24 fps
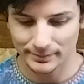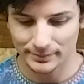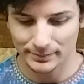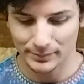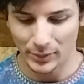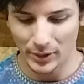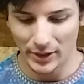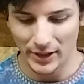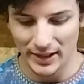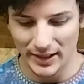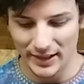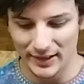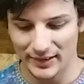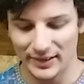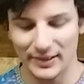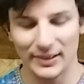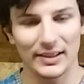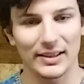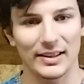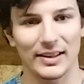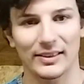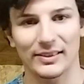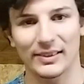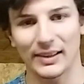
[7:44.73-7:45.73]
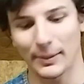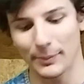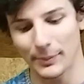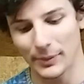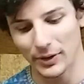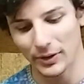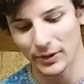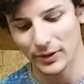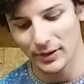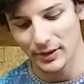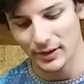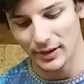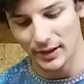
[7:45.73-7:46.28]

Pretty easy to disassemble.